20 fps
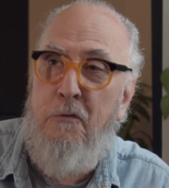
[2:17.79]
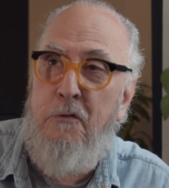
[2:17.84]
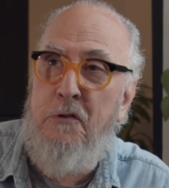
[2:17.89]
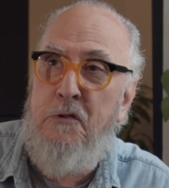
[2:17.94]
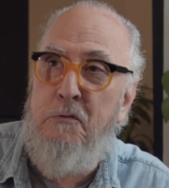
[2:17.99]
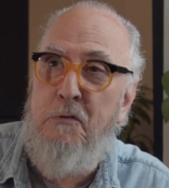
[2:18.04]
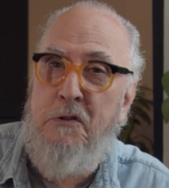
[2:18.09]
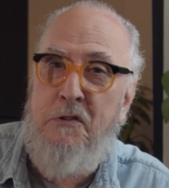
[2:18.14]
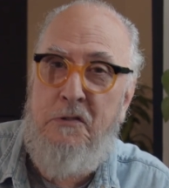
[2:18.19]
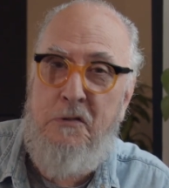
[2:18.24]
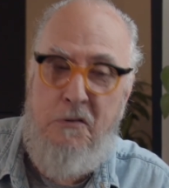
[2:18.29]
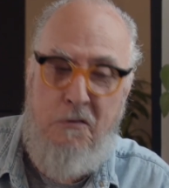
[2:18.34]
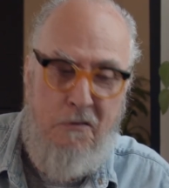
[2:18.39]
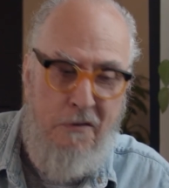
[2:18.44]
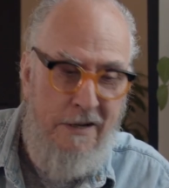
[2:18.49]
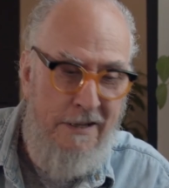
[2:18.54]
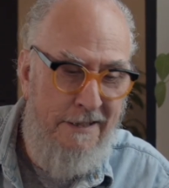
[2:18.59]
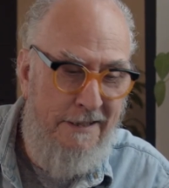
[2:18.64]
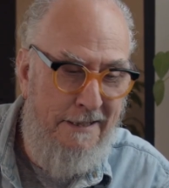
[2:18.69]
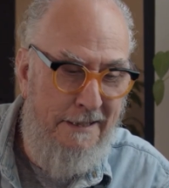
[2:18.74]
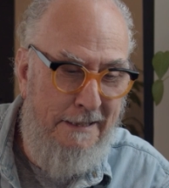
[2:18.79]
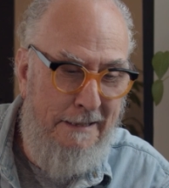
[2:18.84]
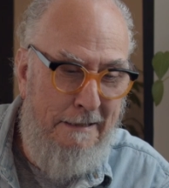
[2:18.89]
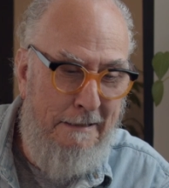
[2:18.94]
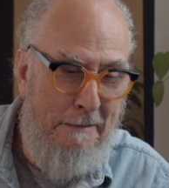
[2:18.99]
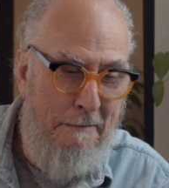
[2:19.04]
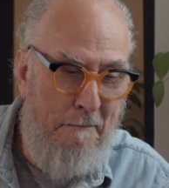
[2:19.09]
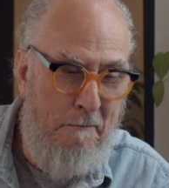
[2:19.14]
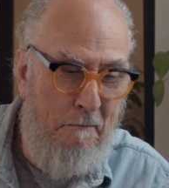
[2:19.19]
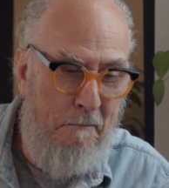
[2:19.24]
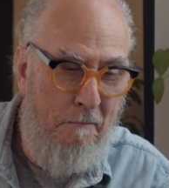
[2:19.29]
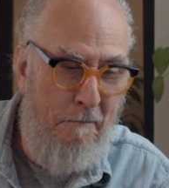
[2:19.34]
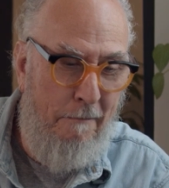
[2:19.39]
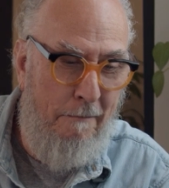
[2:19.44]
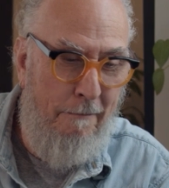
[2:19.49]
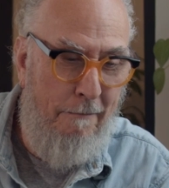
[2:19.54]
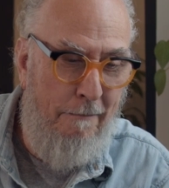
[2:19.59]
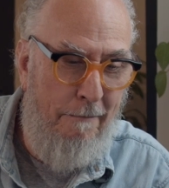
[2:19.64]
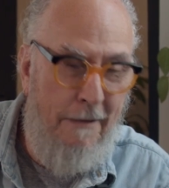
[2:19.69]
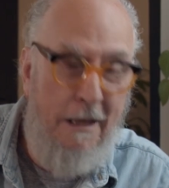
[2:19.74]
which was quite an
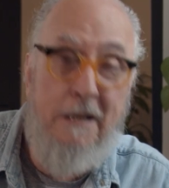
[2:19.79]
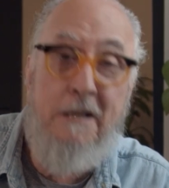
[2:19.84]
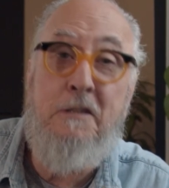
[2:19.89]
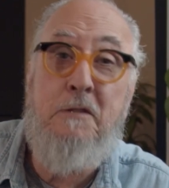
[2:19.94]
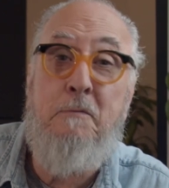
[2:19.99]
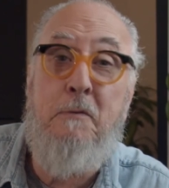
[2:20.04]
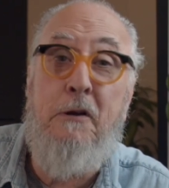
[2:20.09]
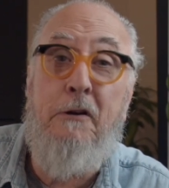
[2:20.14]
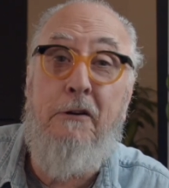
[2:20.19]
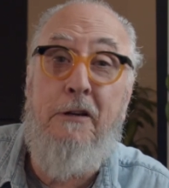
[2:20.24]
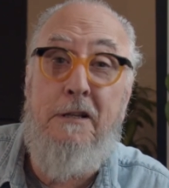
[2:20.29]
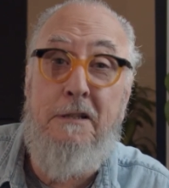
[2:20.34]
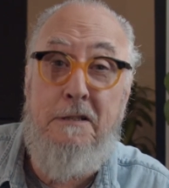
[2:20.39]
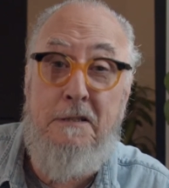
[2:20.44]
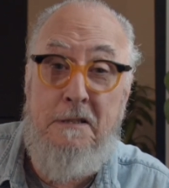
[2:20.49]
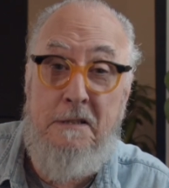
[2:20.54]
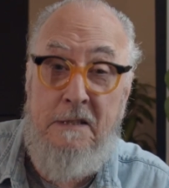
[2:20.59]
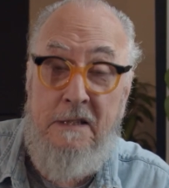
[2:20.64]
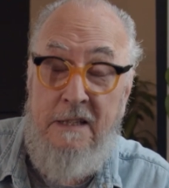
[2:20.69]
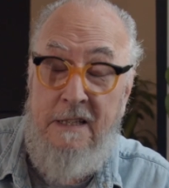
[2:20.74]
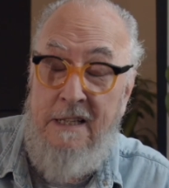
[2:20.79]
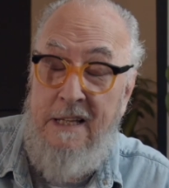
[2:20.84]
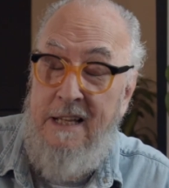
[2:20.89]
experience.